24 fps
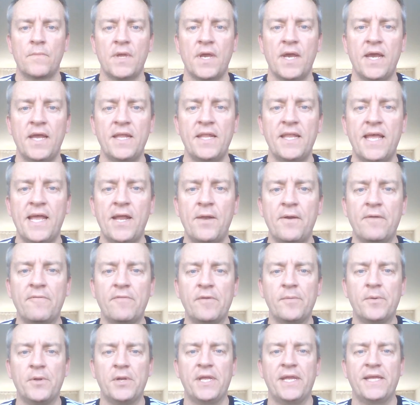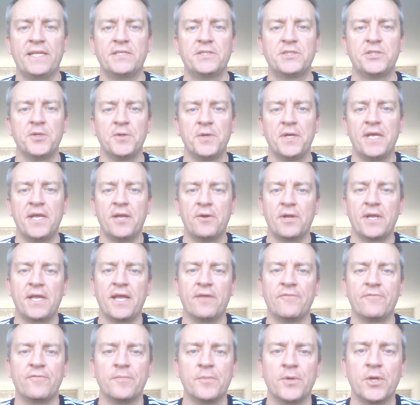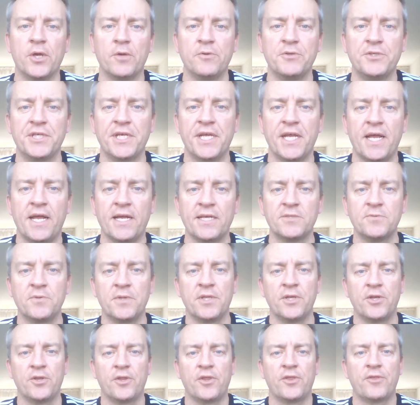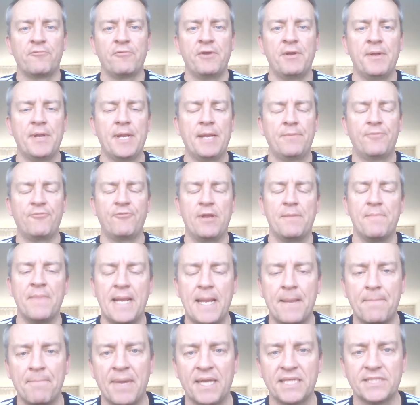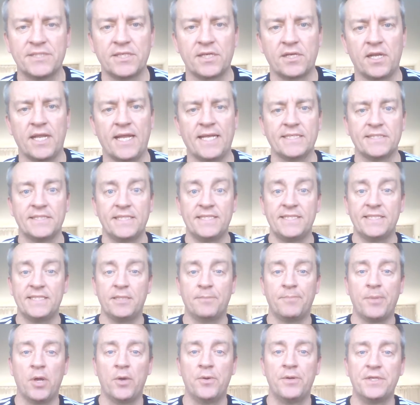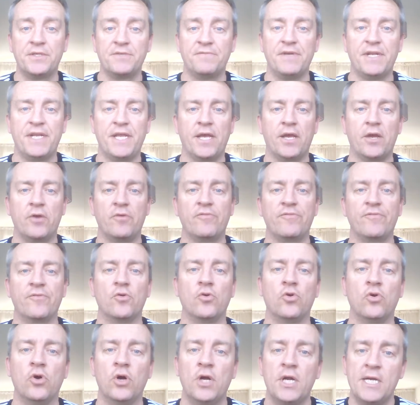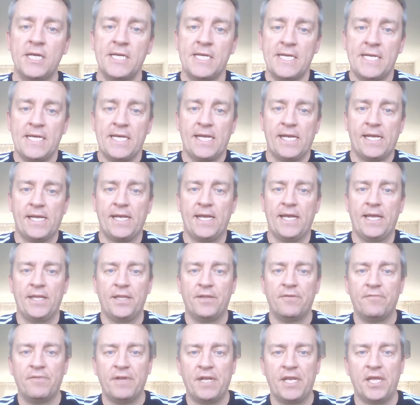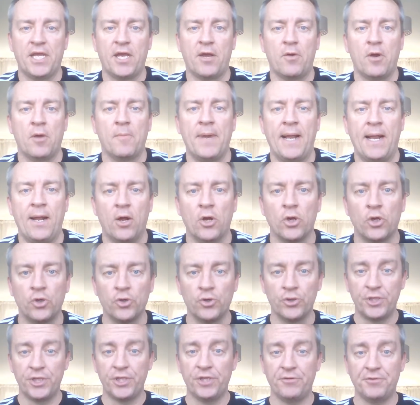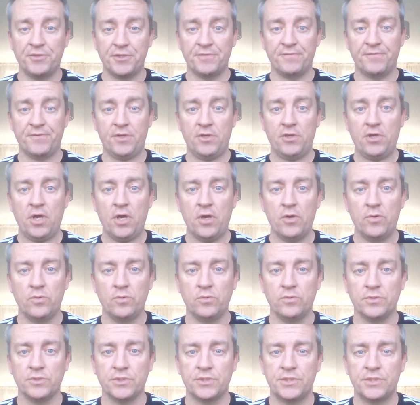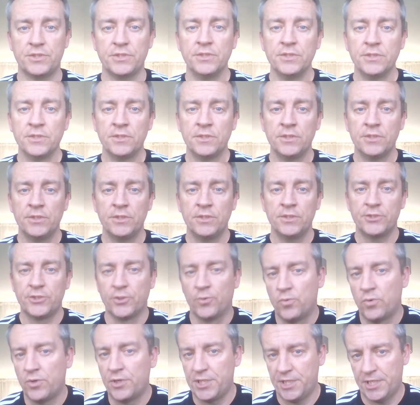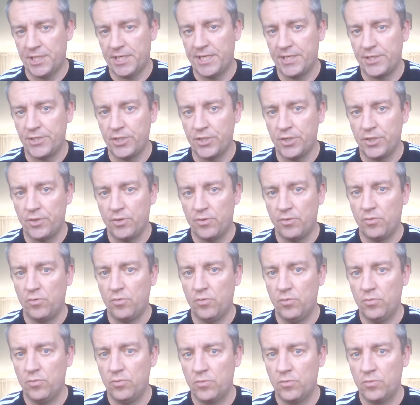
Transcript: Hey there everybody, it's Stuart here again from Coaching Hacks with another three, three minute masterclass. This is the bonus video for uh, the video about a good use of cones. So what did I do?